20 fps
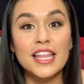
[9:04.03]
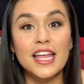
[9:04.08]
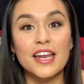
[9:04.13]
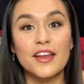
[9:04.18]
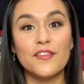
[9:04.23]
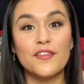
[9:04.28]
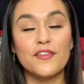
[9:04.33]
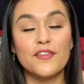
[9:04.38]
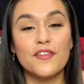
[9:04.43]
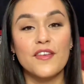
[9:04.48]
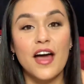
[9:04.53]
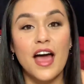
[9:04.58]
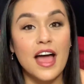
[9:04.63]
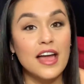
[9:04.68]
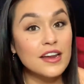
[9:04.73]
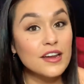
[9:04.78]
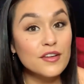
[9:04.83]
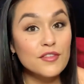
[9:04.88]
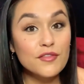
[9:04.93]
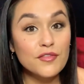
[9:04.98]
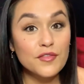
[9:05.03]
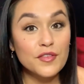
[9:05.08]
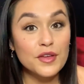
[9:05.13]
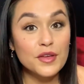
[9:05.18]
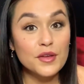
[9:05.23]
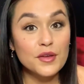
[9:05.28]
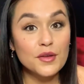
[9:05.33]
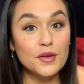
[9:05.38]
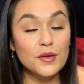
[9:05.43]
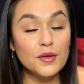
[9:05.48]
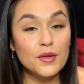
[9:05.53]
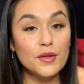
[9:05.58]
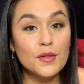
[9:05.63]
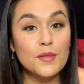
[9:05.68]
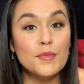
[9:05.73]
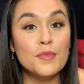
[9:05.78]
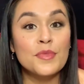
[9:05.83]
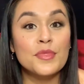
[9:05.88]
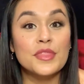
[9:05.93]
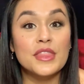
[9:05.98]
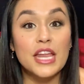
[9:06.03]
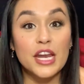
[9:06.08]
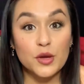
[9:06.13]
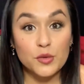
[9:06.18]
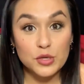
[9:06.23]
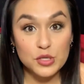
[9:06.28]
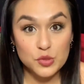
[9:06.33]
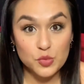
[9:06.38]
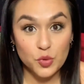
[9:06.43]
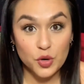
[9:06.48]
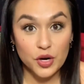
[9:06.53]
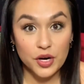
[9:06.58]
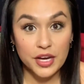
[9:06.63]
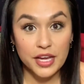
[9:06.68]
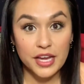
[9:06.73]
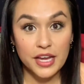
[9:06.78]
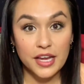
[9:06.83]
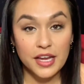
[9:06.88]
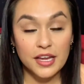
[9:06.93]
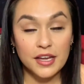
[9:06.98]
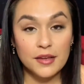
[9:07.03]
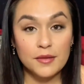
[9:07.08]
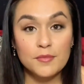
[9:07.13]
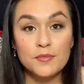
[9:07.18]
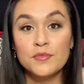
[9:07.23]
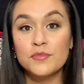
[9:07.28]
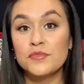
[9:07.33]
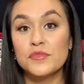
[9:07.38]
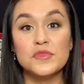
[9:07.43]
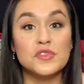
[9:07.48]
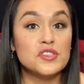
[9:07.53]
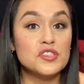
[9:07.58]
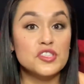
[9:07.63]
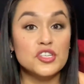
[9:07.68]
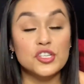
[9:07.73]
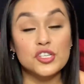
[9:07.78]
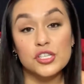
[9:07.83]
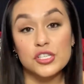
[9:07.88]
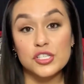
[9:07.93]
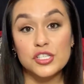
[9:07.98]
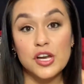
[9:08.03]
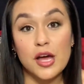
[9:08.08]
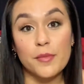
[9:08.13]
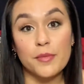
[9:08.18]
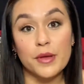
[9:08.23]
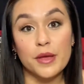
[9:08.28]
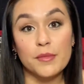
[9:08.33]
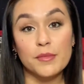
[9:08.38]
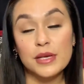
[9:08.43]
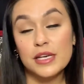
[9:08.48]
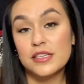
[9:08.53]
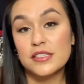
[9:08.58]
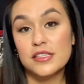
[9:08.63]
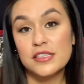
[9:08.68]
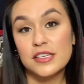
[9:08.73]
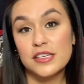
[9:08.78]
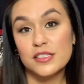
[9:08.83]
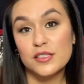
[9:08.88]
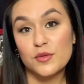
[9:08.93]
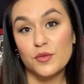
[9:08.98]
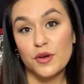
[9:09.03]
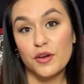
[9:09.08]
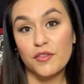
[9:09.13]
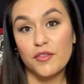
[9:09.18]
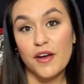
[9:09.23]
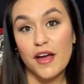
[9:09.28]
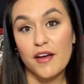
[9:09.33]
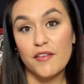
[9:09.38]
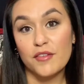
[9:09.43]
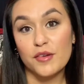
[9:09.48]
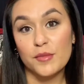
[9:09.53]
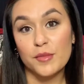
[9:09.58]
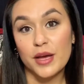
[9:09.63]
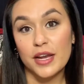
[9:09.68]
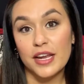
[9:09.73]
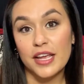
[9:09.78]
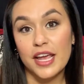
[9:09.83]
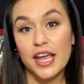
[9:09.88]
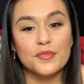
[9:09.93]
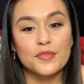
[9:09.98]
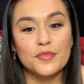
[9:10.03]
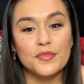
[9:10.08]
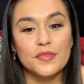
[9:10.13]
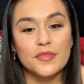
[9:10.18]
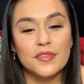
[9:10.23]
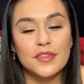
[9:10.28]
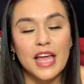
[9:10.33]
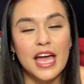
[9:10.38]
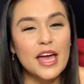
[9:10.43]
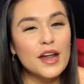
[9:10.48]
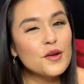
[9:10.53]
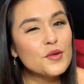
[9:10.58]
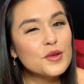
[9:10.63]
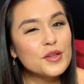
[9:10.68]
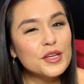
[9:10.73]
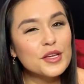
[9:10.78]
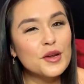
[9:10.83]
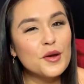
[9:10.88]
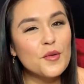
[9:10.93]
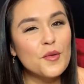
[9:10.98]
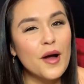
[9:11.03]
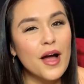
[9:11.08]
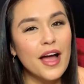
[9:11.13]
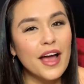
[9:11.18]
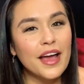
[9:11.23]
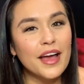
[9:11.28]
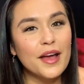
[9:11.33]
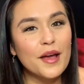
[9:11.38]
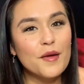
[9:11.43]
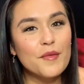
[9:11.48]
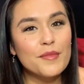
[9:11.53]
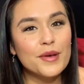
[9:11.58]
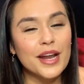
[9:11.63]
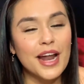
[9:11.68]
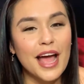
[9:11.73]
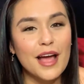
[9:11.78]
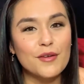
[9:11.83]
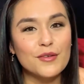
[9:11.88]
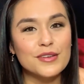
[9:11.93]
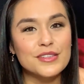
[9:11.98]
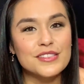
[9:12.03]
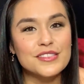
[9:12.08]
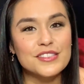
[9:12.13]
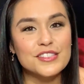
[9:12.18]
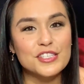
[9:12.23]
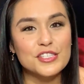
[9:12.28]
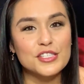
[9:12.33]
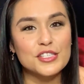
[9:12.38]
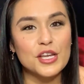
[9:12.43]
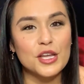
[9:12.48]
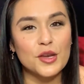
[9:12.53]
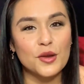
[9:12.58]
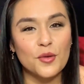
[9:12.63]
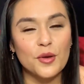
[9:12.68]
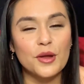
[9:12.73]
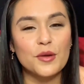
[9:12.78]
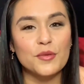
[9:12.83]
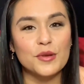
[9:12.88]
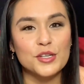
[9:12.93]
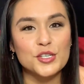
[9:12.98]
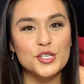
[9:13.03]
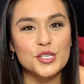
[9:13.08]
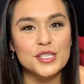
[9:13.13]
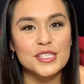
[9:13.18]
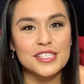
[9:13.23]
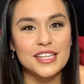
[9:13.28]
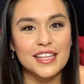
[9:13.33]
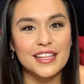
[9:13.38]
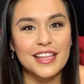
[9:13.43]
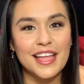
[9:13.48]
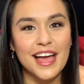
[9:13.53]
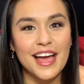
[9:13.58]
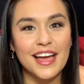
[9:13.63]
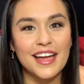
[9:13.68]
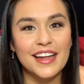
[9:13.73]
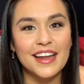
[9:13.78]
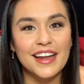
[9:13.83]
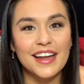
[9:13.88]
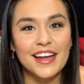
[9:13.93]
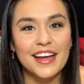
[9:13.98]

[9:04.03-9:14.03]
that if I didn't feel that it was working, to just stop it because it doesn't work for everybody. I don't really know why, but I was just annoyed when she said that.